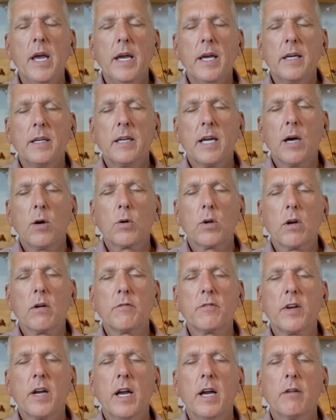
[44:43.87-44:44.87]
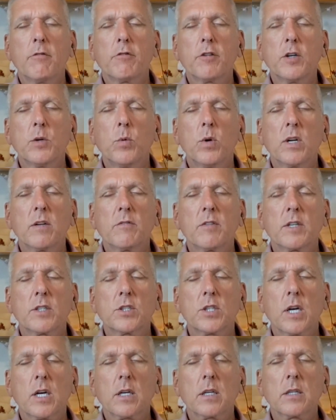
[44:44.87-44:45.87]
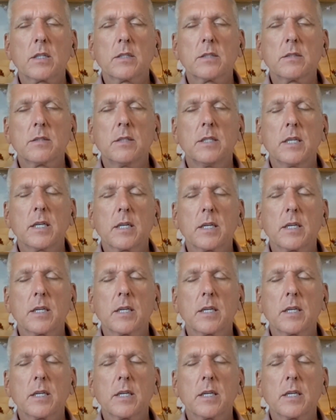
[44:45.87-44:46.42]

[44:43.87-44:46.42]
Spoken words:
and out of every one of our chakras,